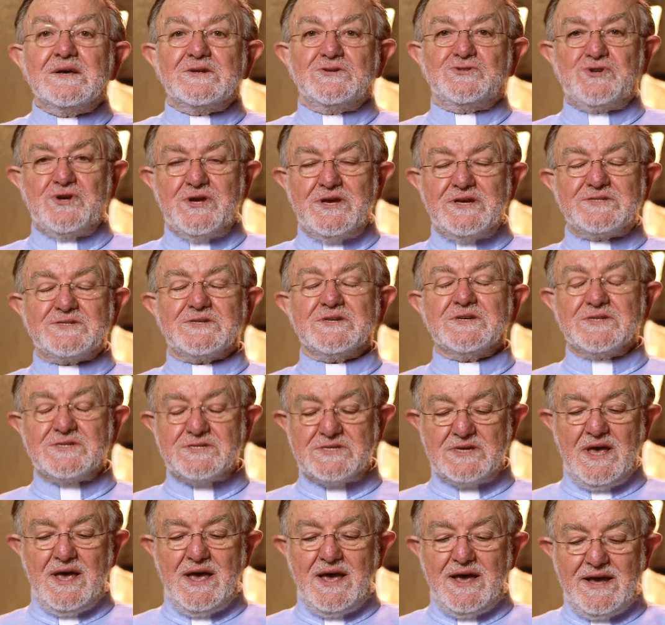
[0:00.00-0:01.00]

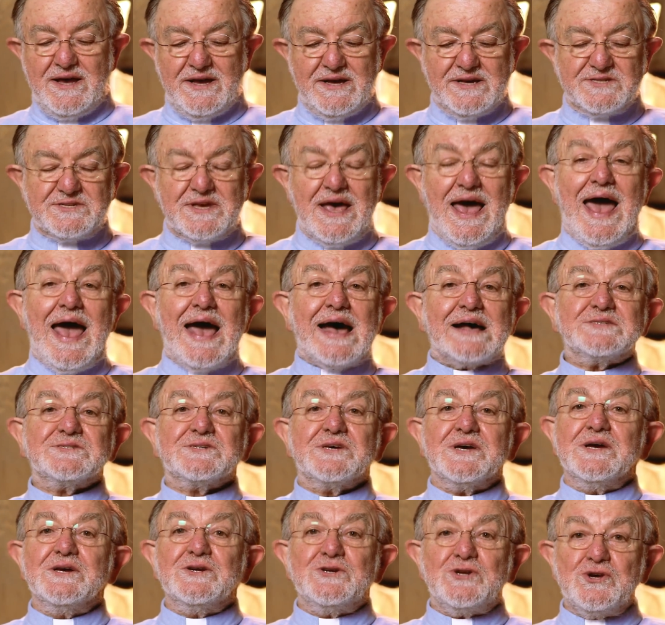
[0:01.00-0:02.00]
Jesus is asking,